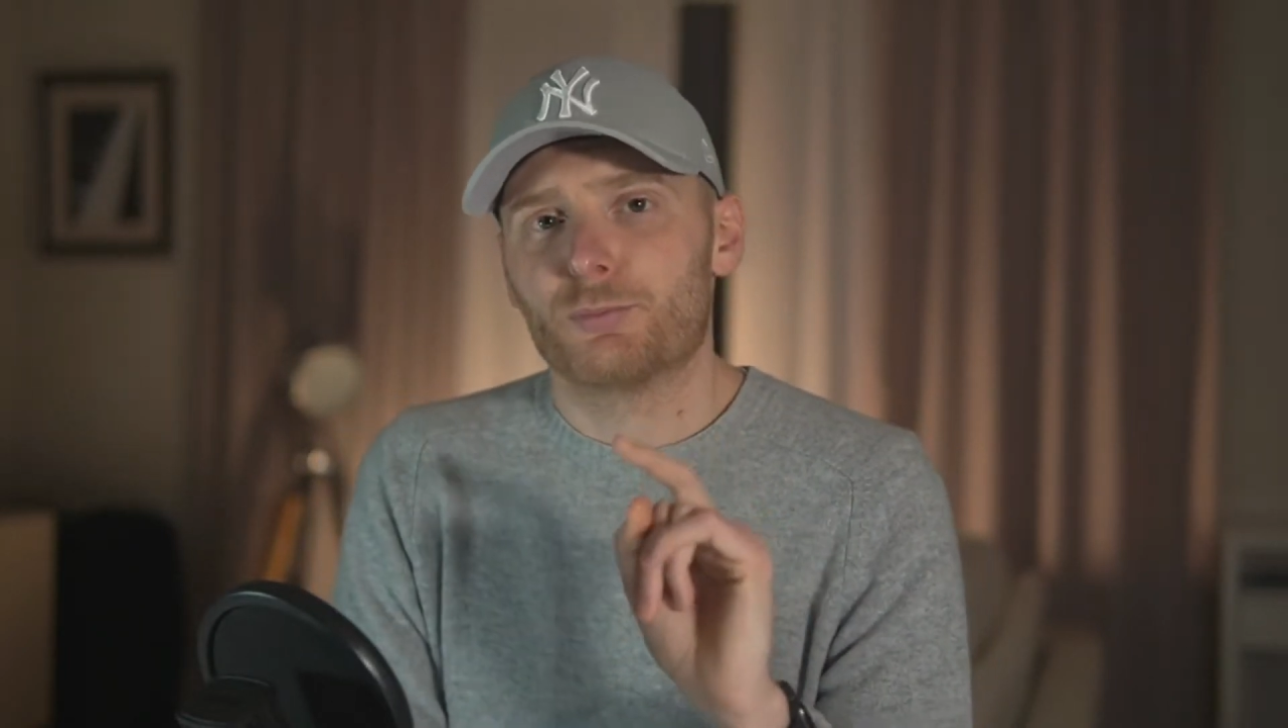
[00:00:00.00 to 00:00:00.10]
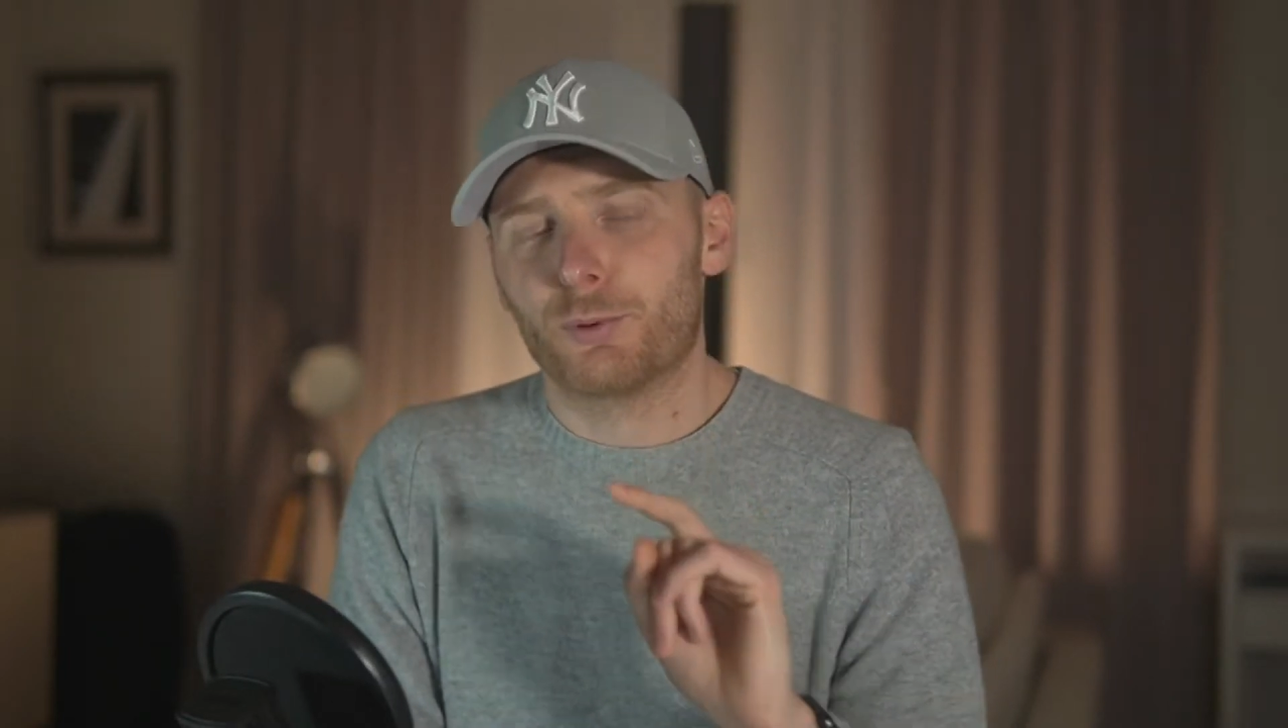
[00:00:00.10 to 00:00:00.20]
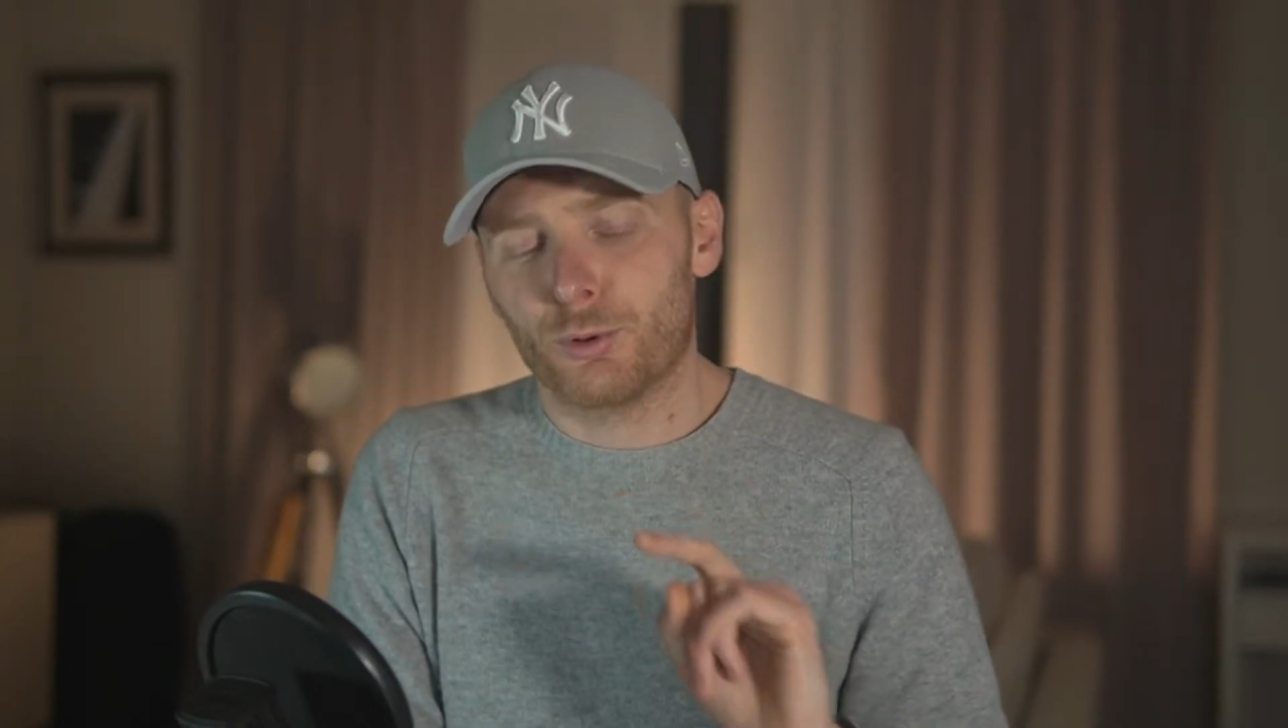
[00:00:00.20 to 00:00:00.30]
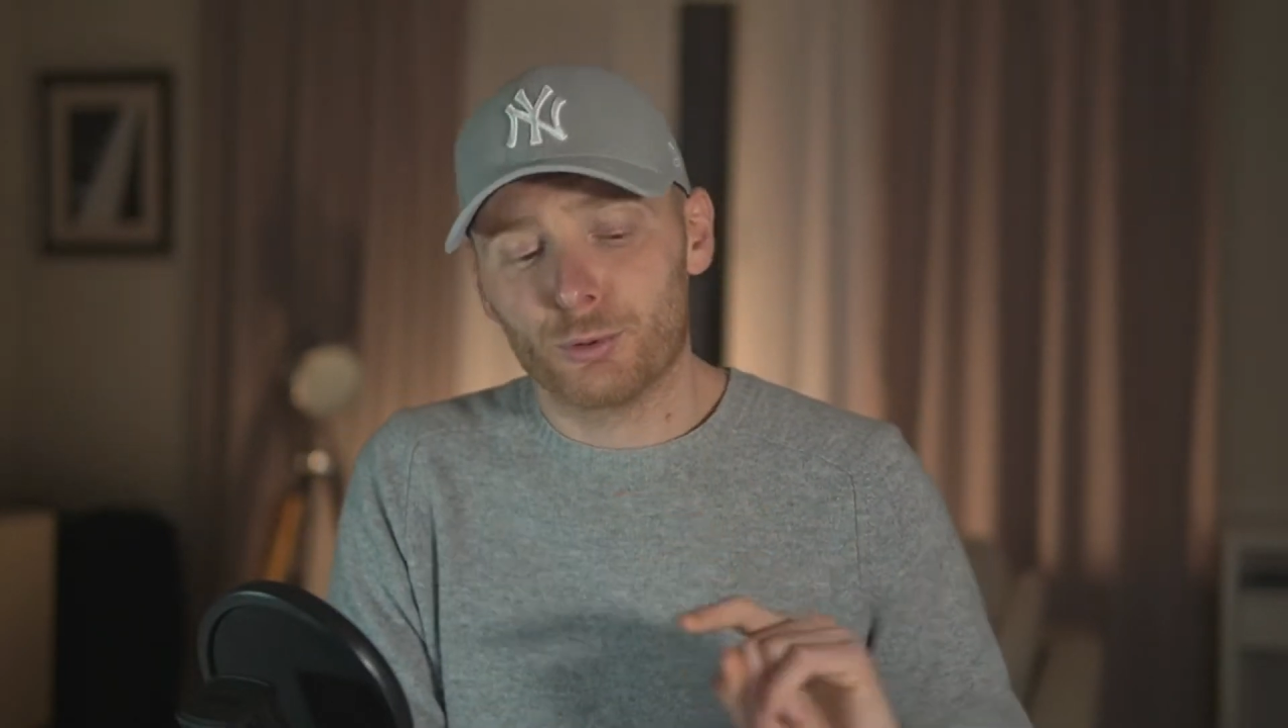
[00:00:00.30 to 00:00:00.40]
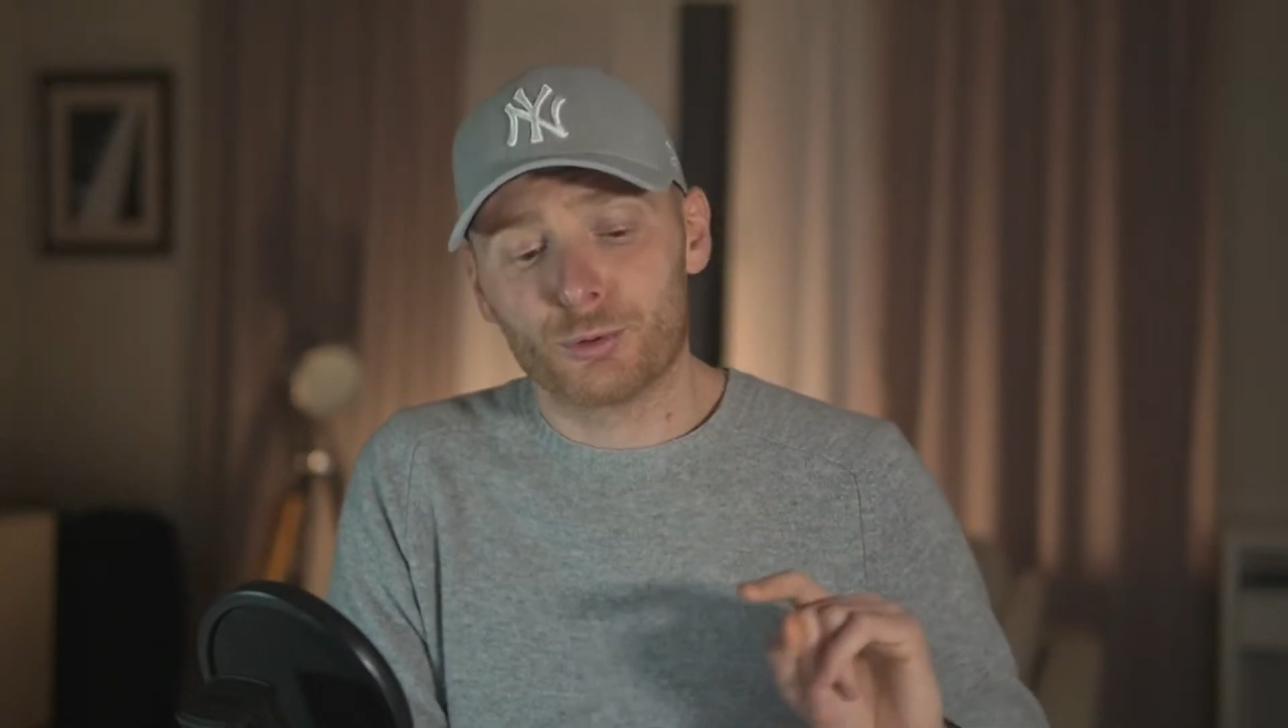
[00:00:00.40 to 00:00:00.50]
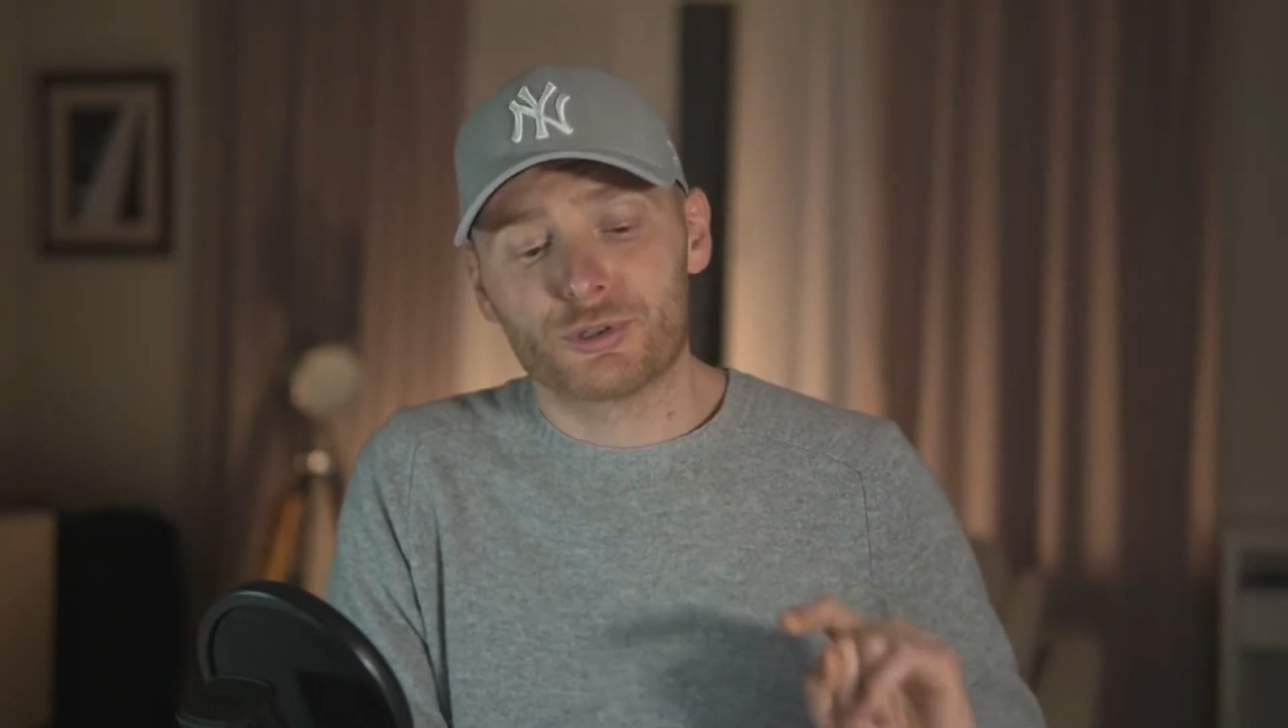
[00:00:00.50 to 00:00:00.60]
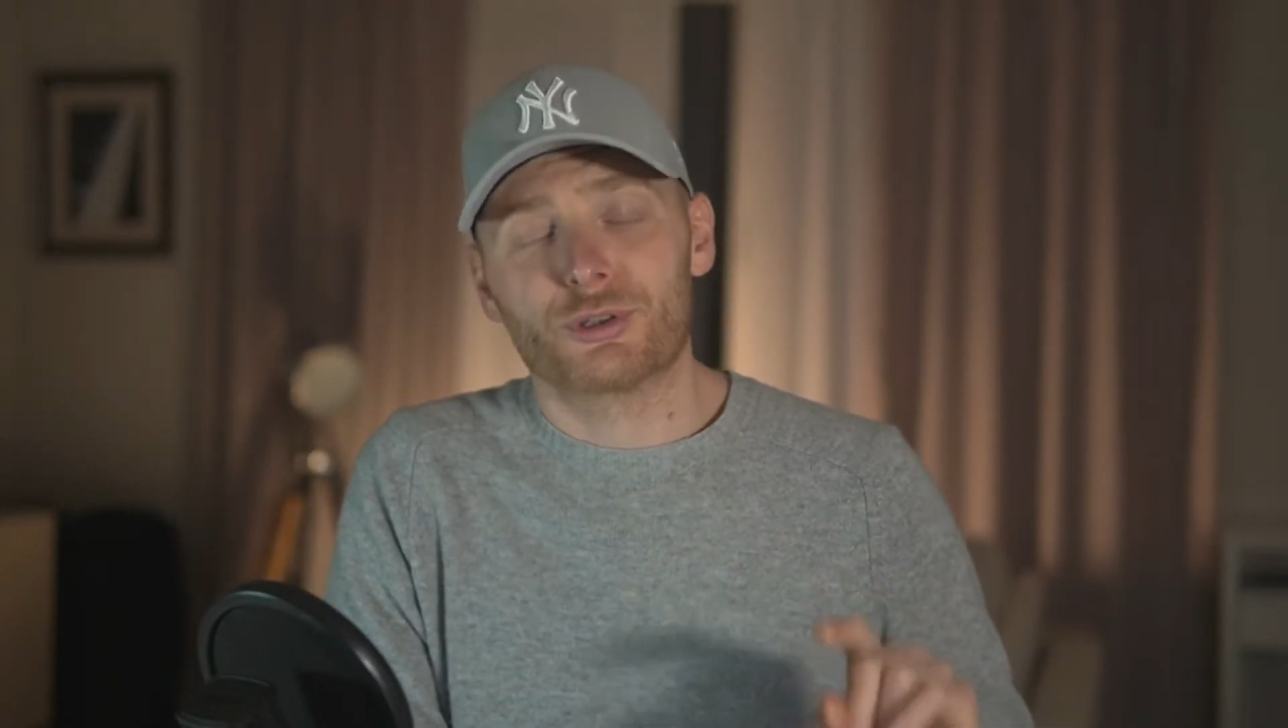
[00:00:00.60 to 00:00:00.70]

products